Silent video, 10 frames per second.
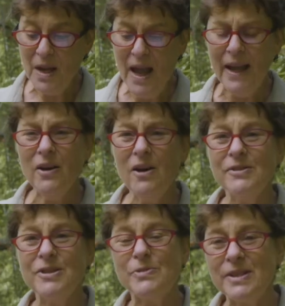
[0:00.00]
I call
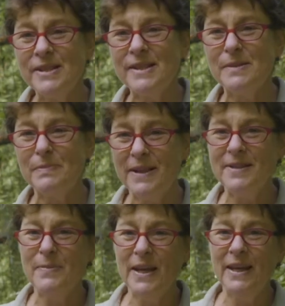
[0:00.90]
this resilient
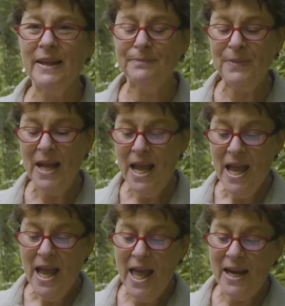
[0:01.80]
placemaking,
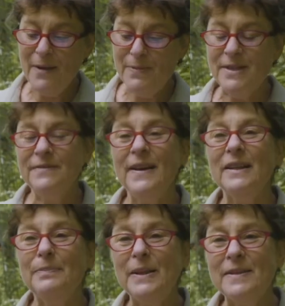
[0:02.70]
and I've been
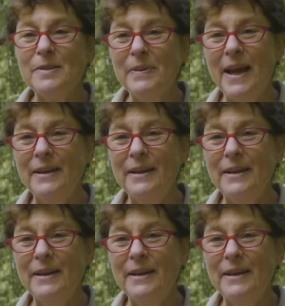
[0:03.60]
developing this planning